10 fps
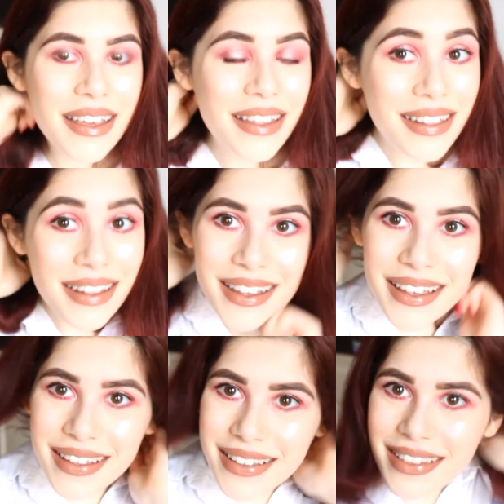this
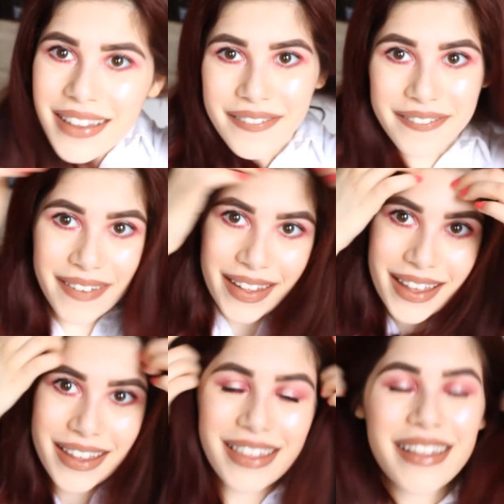is the
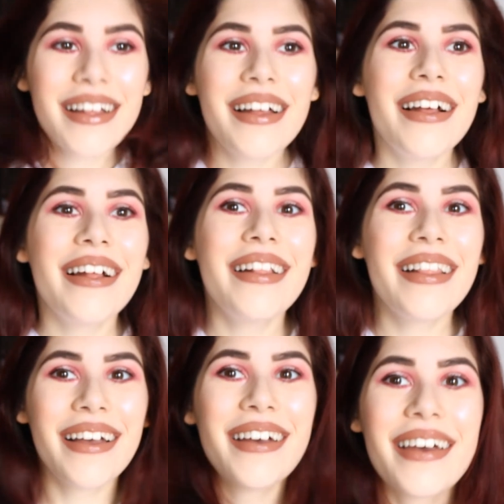finished
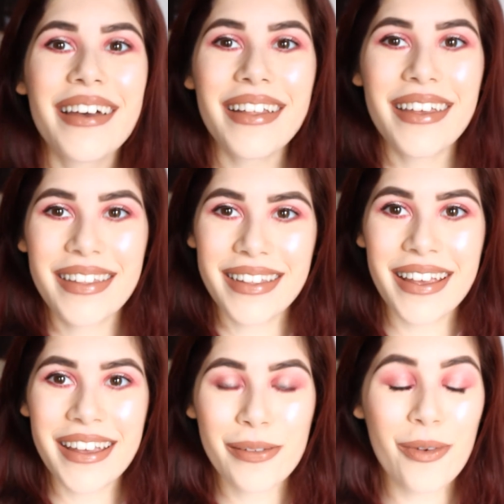look. This
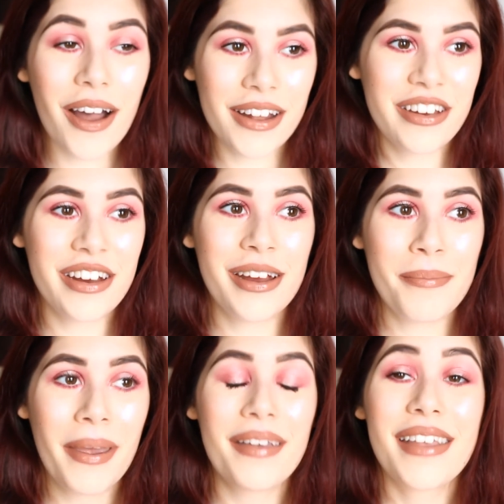is what I do
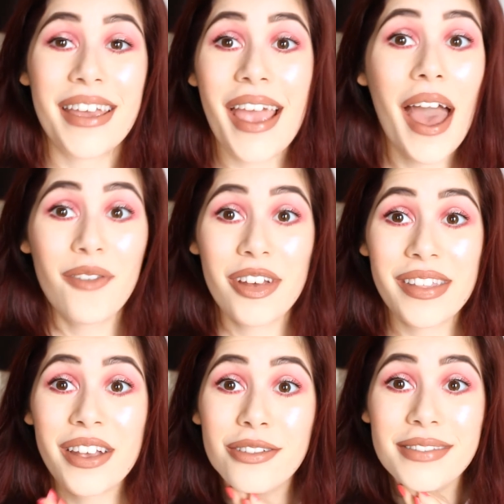basically every
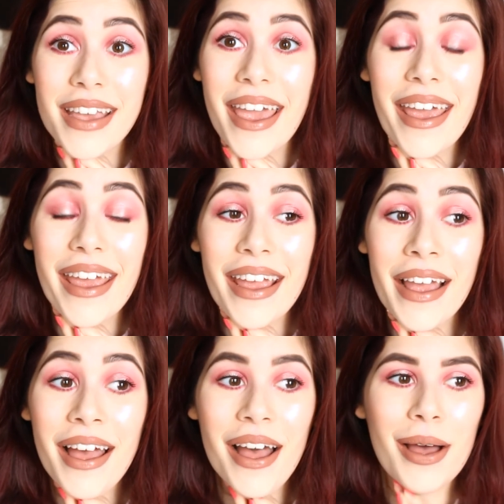single day,
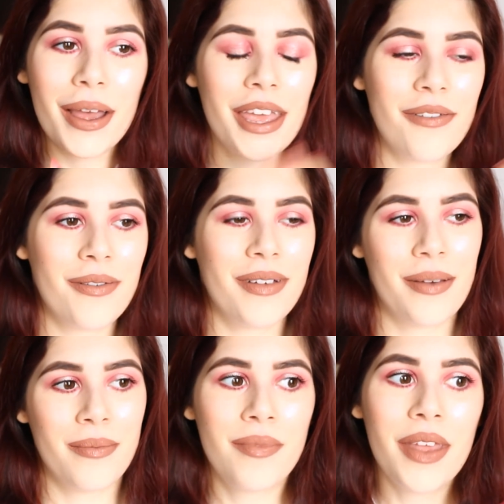even when
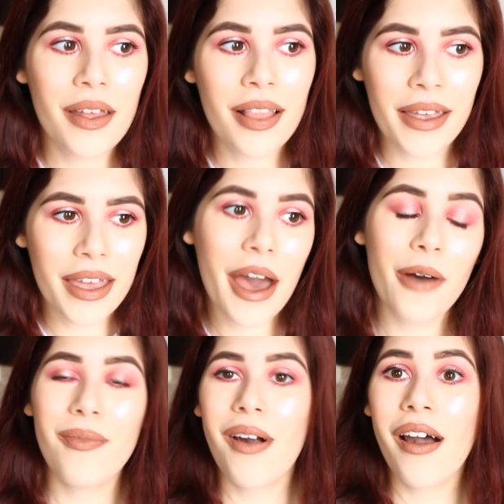I'm like
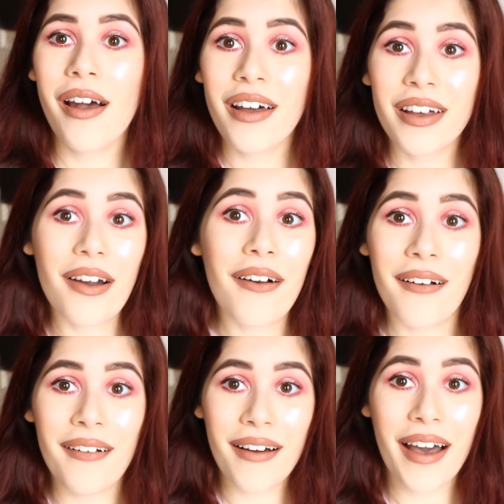at work
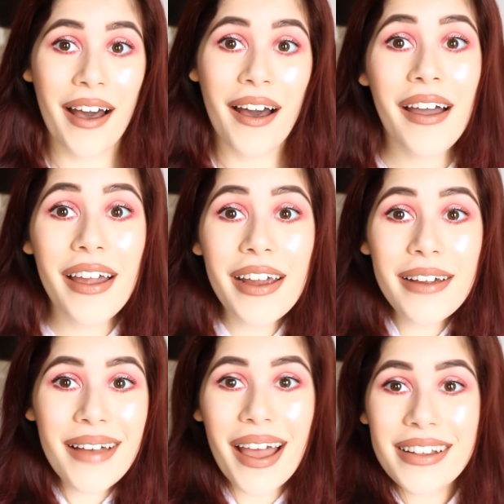or at
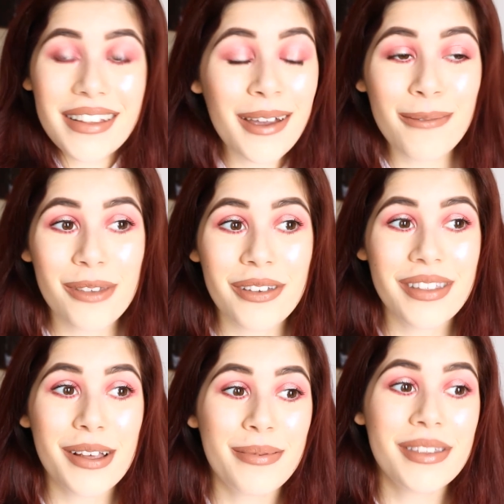home, and I'm
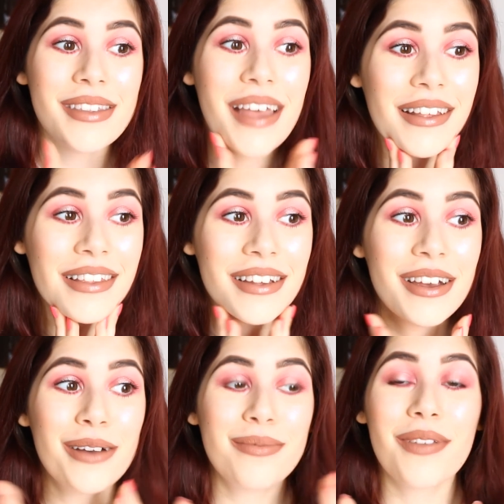just obsessed
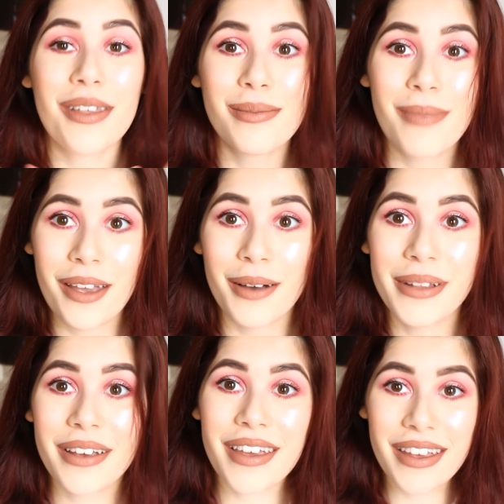with this makeup
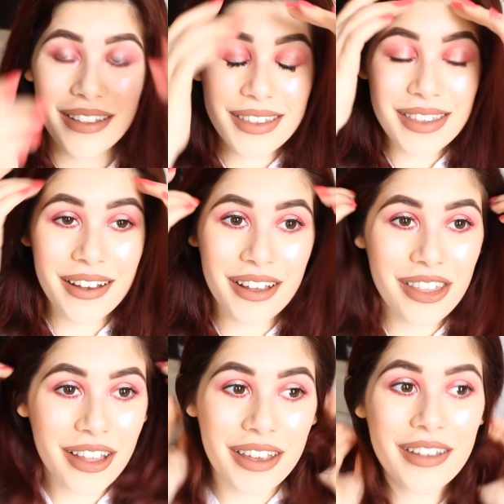look. It's
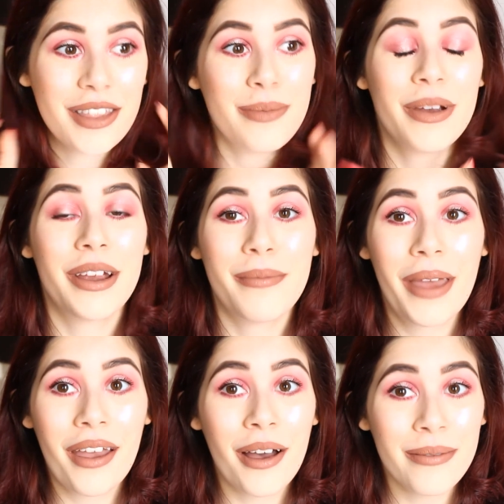such like a spring
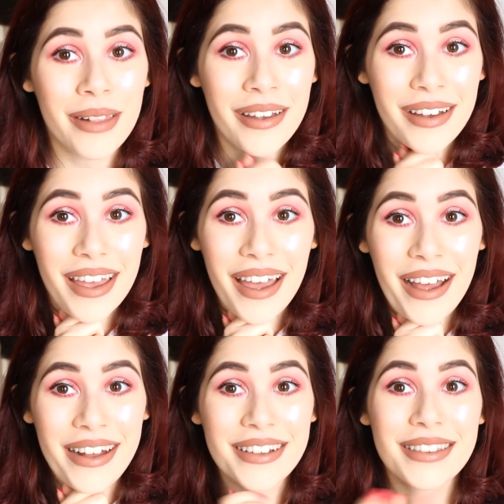makeup look,
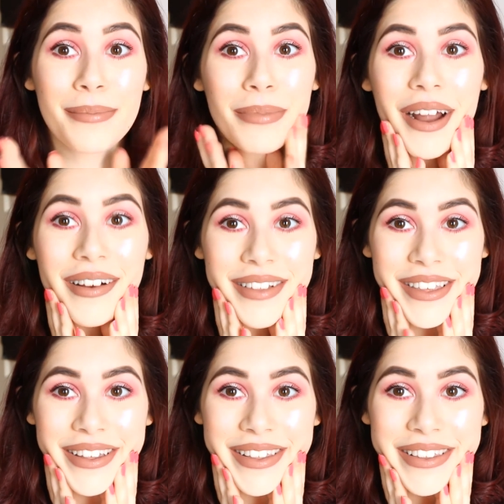and the brown
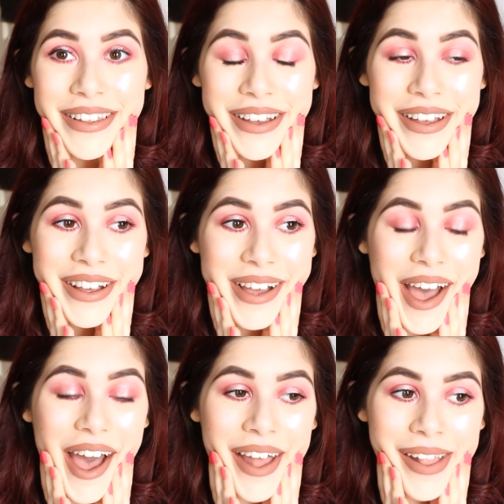just
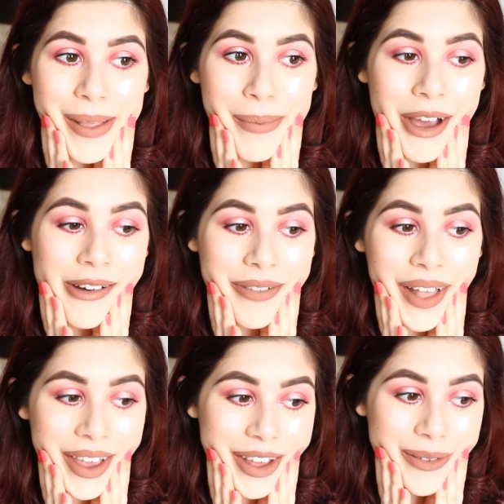adds a bit of
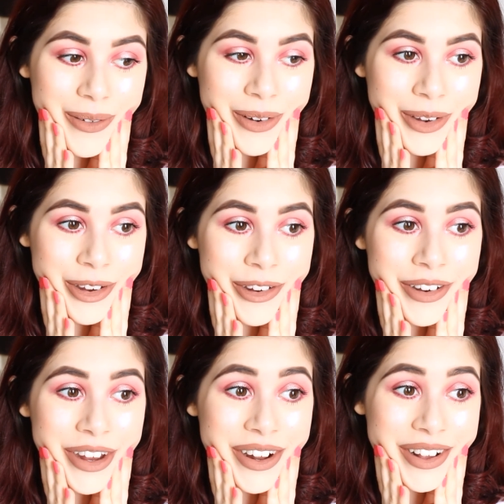like
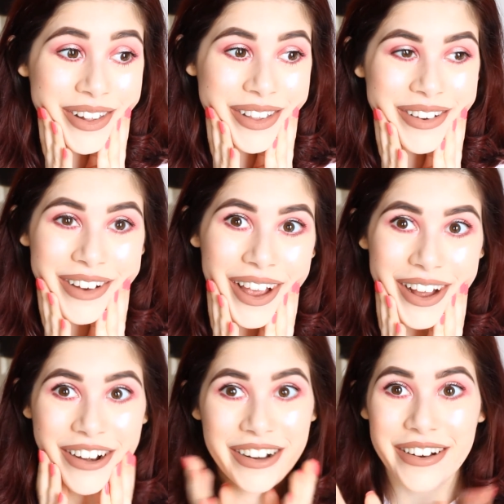nudiness to
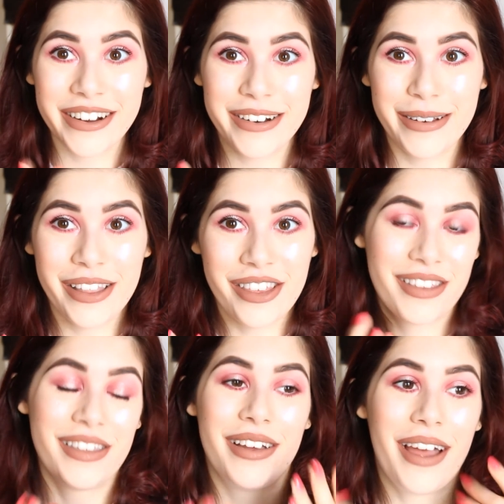it. I don't know, it
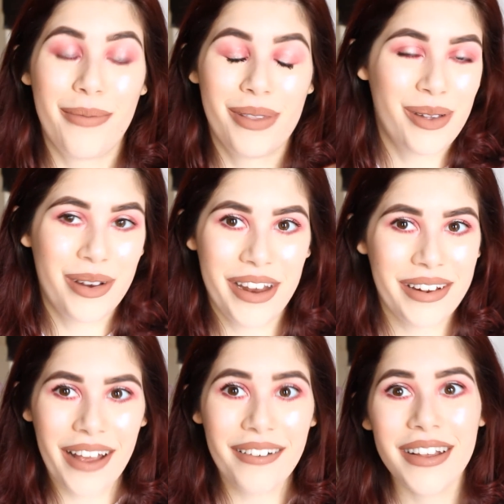just helps tone it
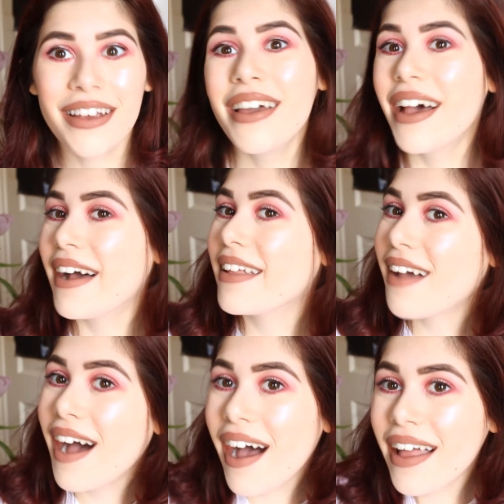down. And
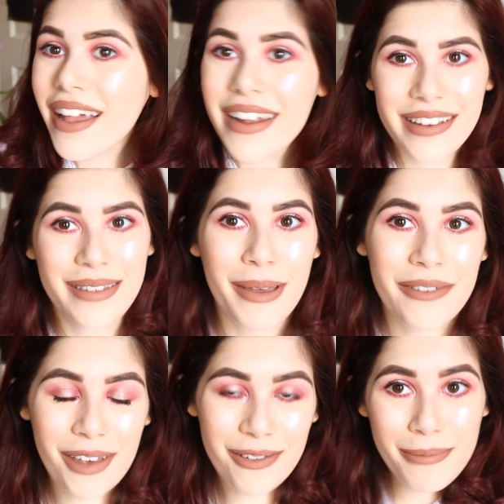the highlight is my
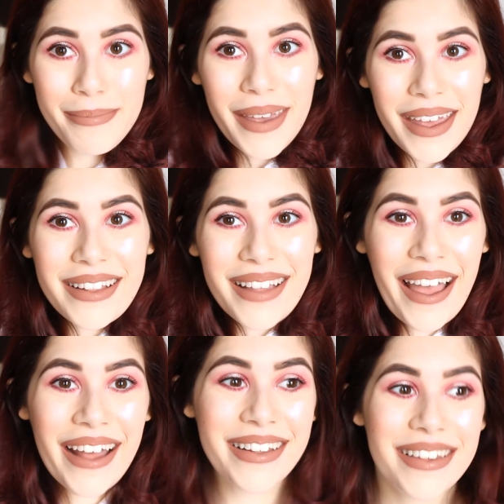favourite bit,
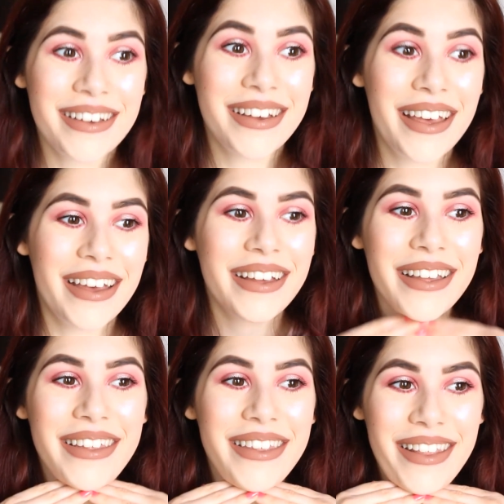and
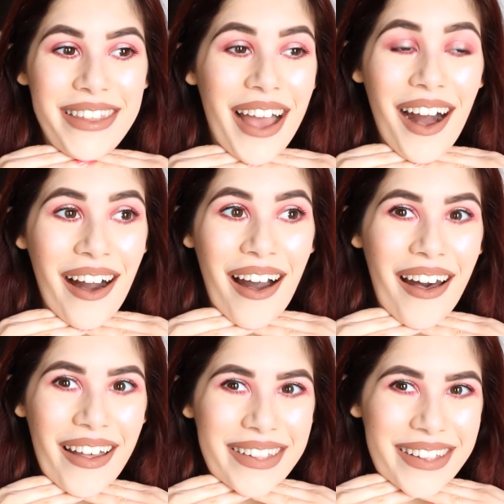
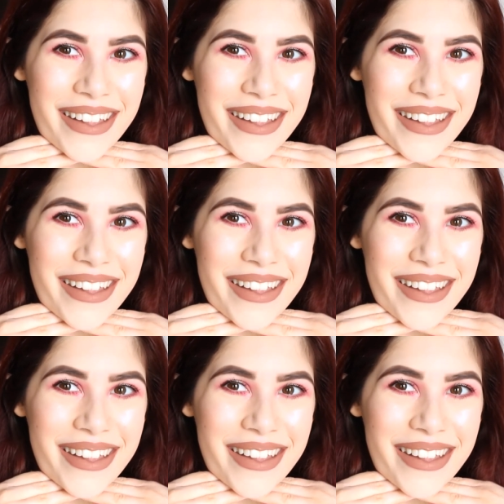yes!